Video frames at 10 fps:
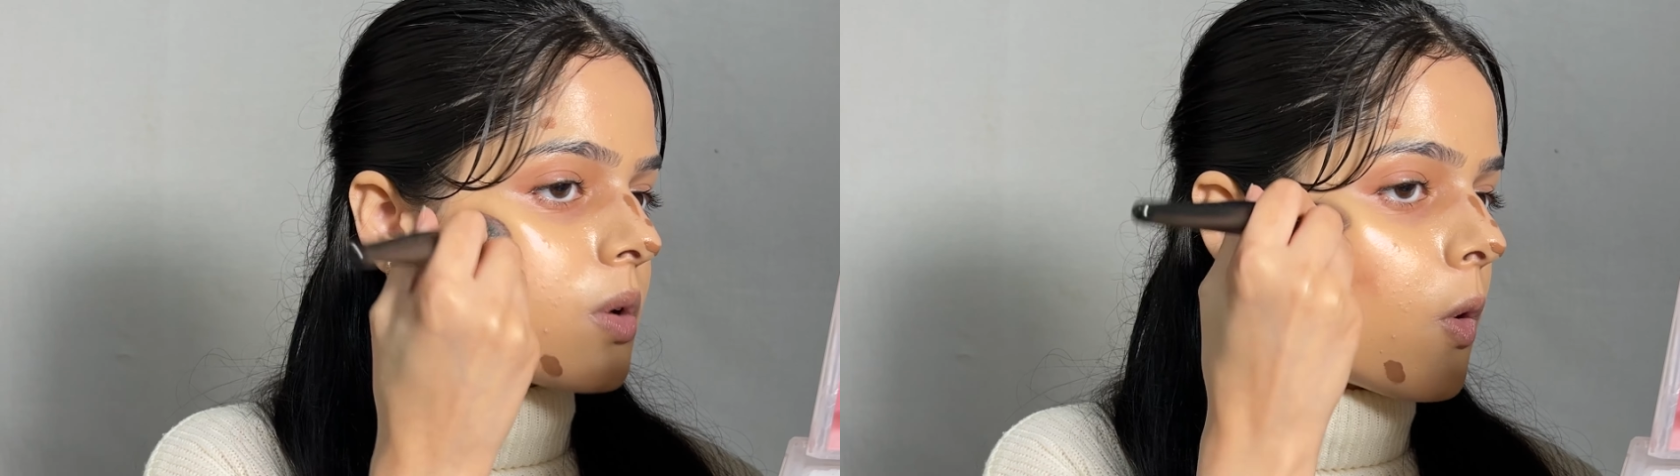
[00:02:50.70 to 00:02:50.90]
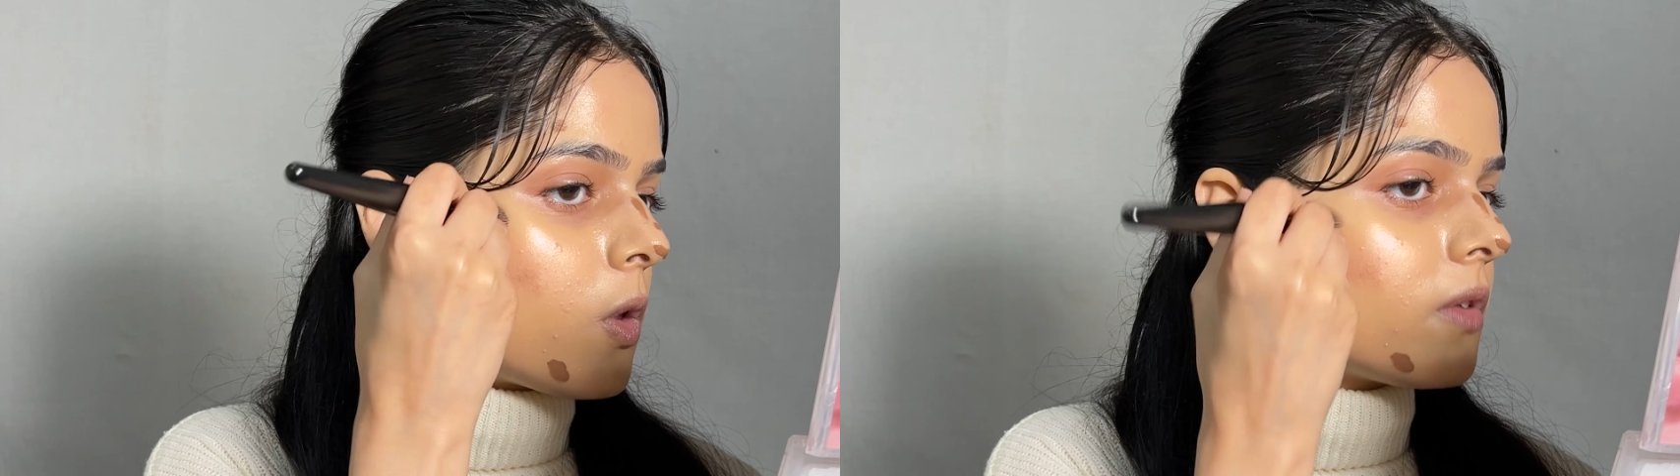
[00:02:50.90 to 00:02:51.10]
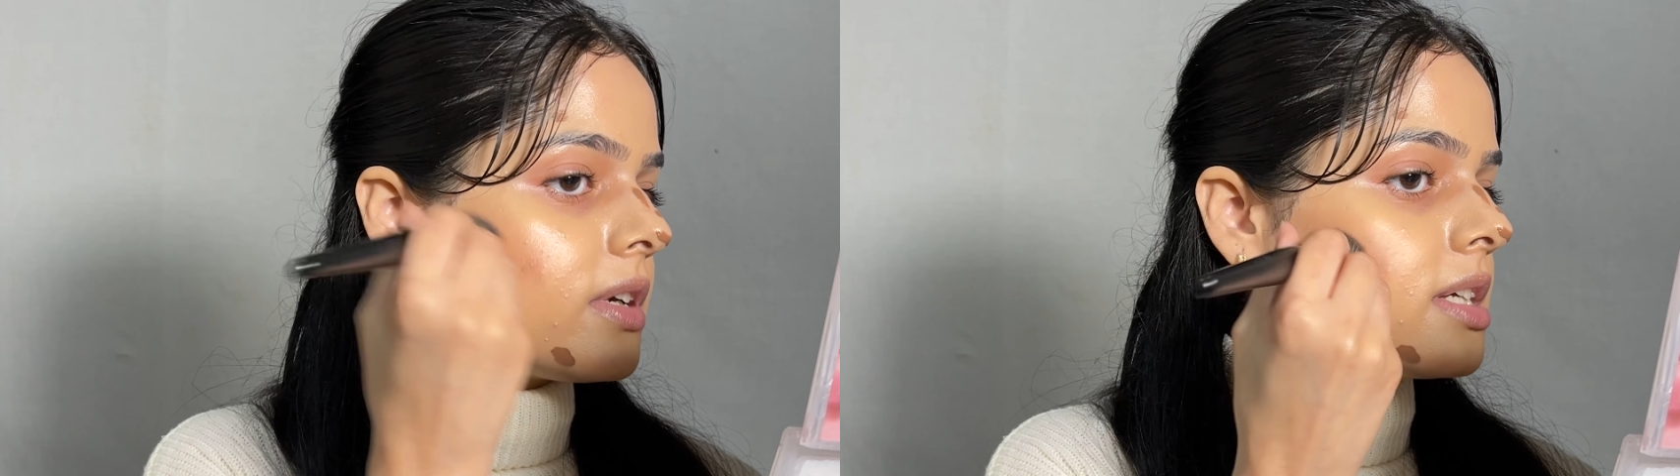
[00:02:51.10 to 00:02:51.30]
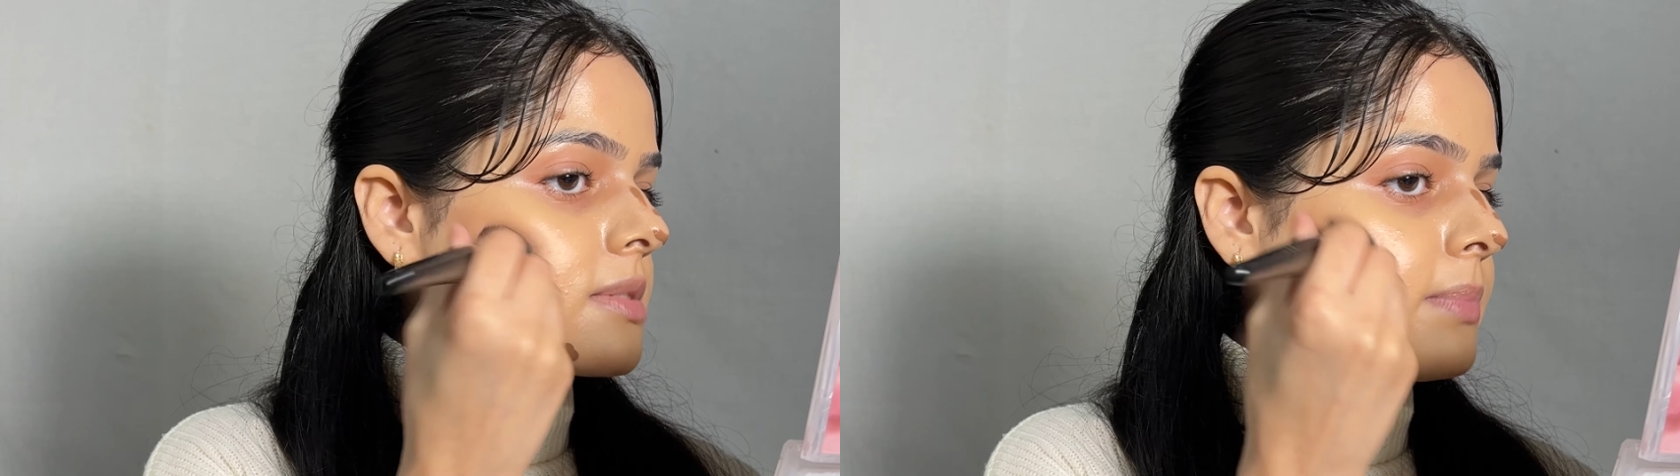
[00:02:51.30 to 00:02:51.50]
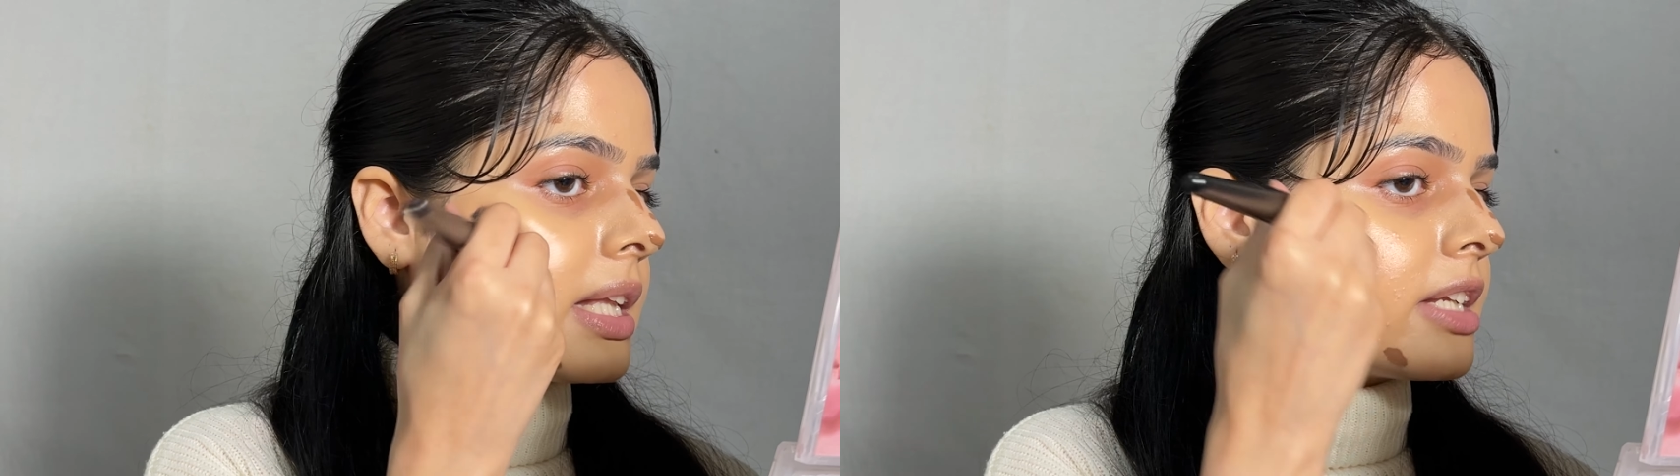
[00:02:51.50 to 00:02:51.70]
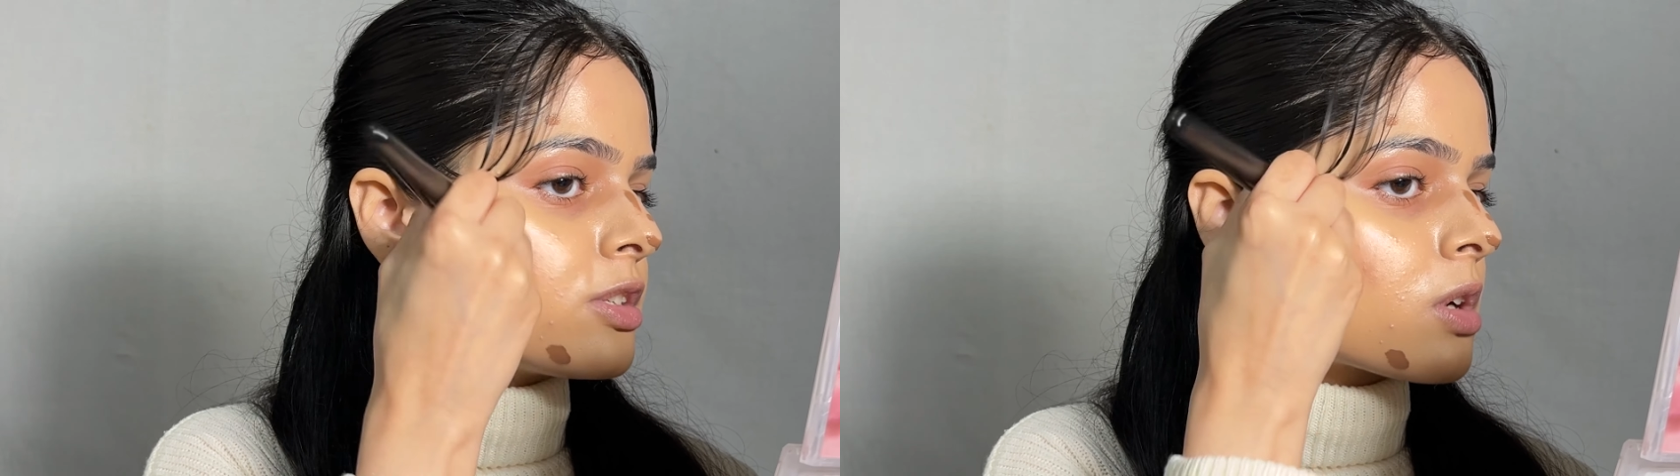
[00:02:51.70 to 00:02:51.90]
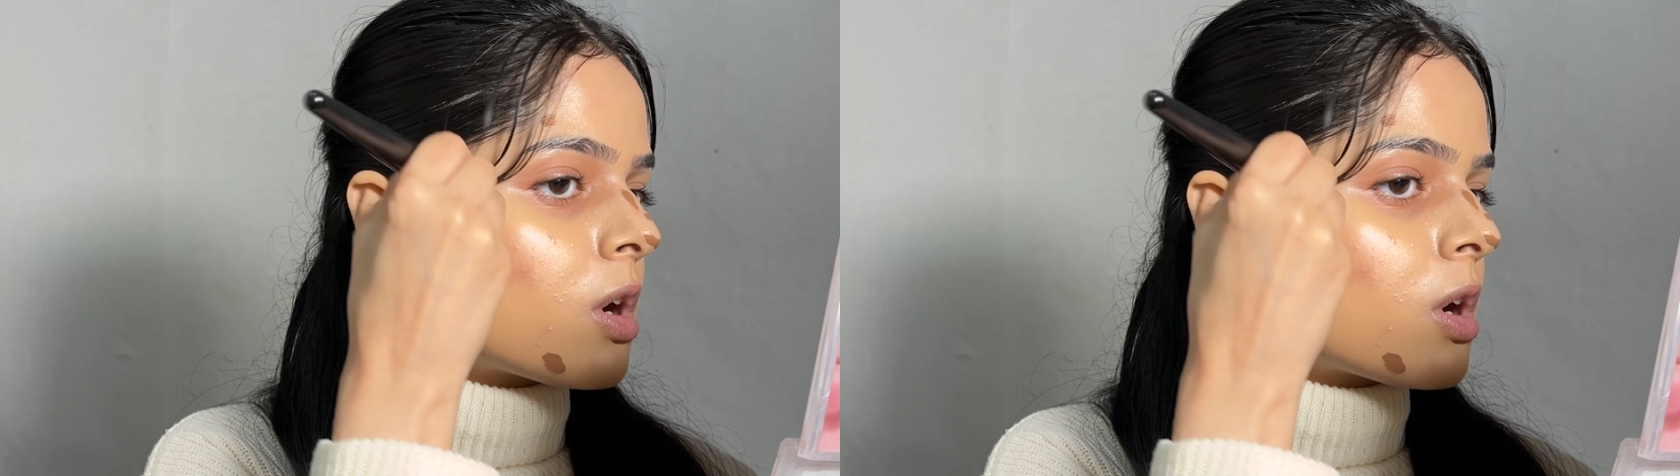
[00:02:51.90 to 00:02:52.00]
always blend your